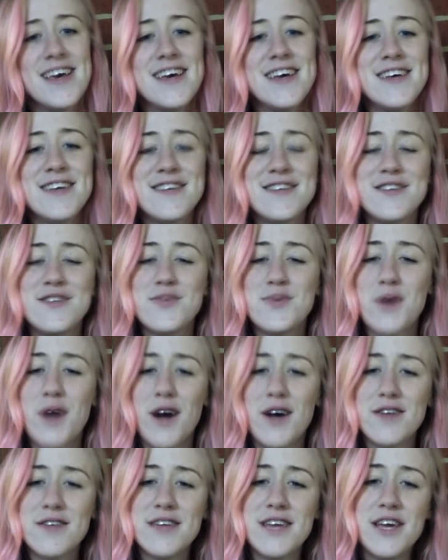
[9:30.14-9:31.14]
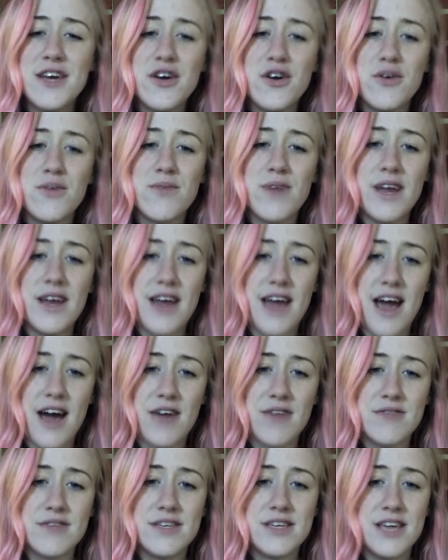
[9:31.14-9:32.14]
Since we're all staying home right now
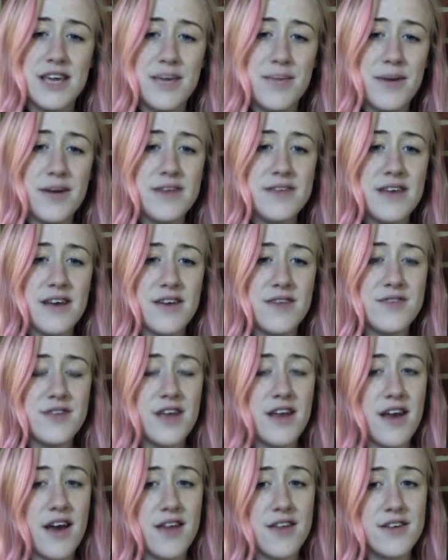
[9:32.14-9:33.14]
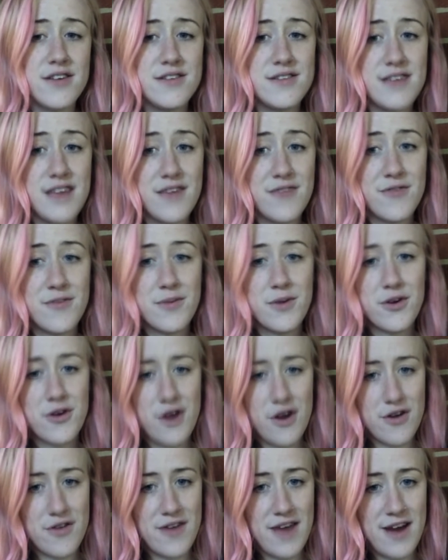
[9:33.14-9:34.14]
to keep ourselves and others safe from
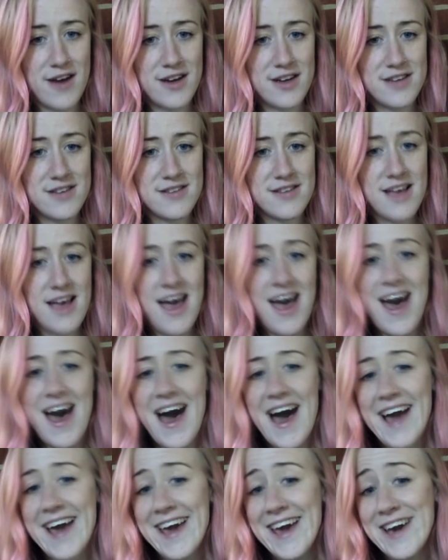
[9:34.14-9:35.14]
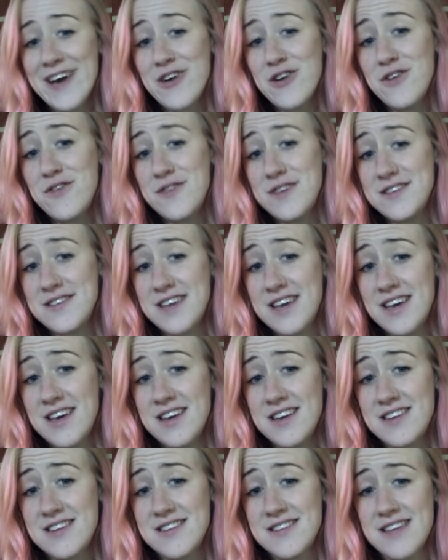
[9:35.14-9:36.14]
coronavirus, I can't go to visit
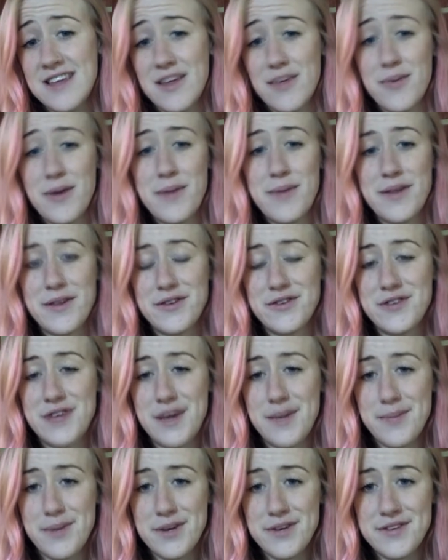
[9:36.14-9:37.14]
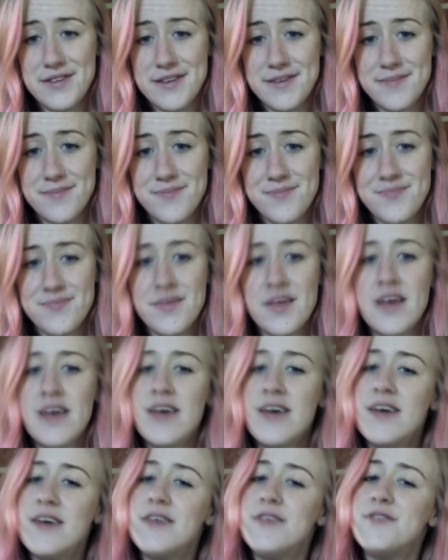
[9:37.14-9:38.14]
to celebrate Mother's Day in person.
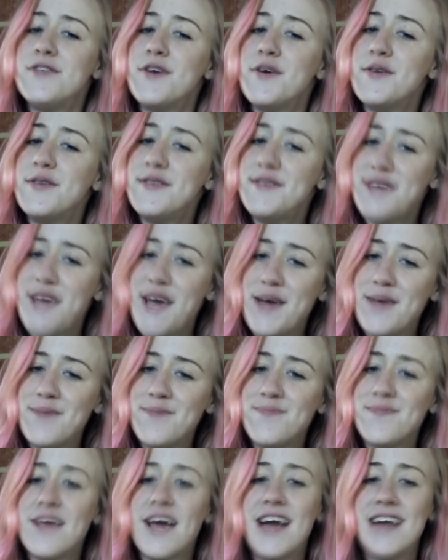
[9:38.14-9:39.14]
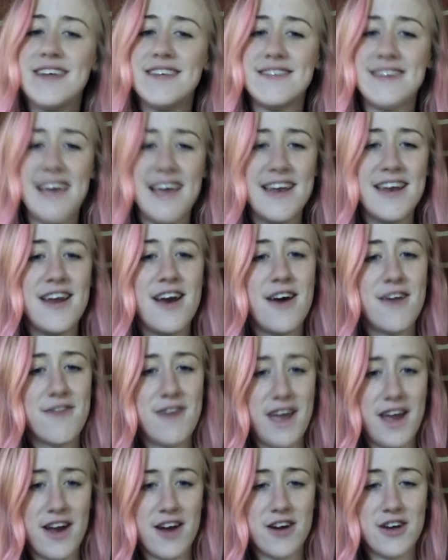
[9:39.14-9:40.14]
So instead, I decided I'll
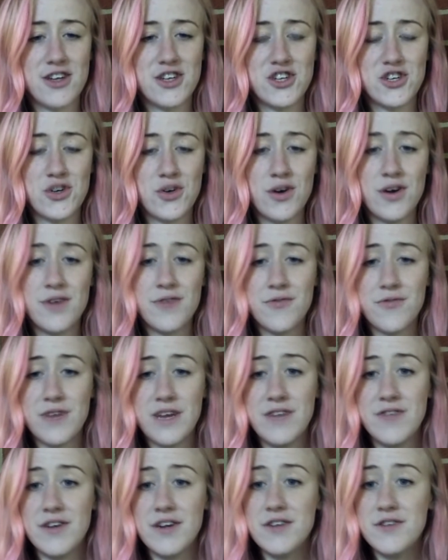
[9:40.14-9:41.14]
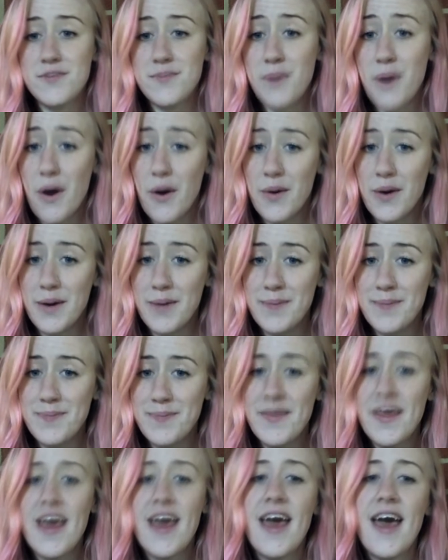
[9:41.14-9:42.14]
write her a short free verse poem,
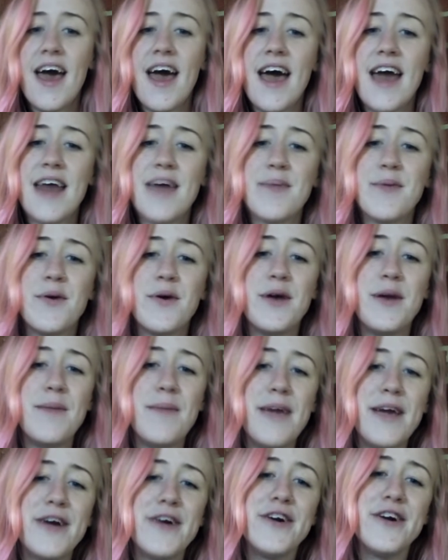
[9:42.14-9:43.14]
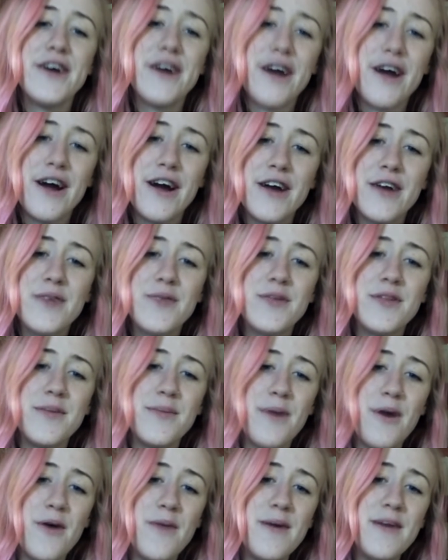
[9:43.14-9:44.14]
and I'm going to make her a card with the
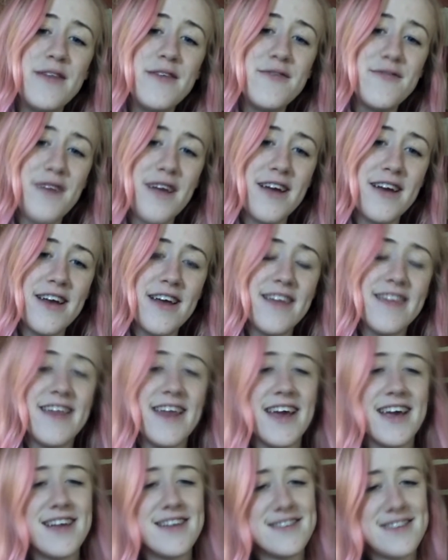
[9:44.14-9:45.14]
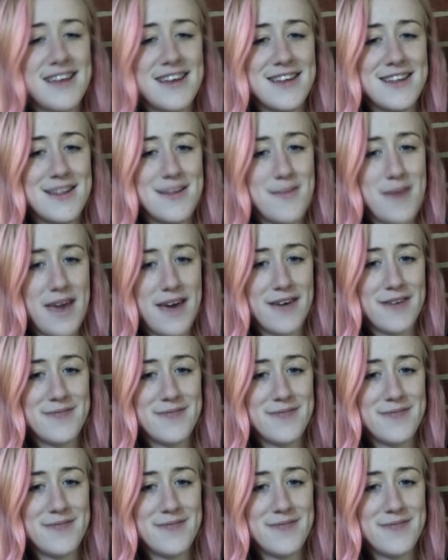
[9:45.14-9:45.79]
poem on the front that I can send in the mail.